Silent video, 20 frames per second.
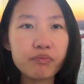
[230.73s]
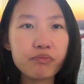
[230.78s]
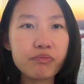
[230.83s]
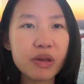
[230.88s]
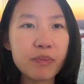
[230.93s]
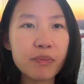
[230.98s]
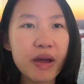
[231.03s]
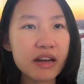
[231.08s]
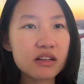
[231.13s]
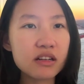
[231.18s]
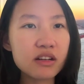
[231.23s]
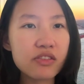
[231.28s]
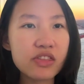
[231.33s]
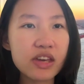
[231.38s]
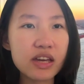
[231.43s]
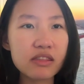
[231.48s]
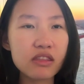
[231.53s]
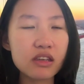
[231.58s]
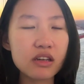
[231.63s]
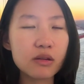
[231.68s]
be better
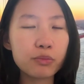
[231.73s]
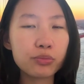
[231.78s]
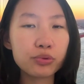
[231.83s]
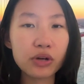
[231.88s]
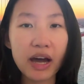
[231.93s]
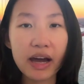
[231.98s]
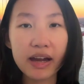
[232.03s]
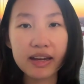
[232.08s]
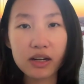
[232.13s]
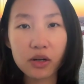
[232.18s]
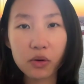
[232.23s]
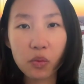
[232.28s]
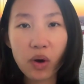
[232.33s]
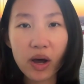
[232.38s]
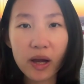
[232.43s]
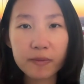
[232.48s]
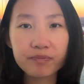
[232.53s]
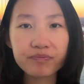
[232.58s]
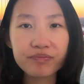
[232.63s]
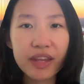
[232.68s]
than the prior
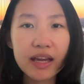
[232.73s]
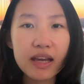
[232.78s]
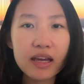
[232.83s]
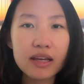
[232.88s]
one.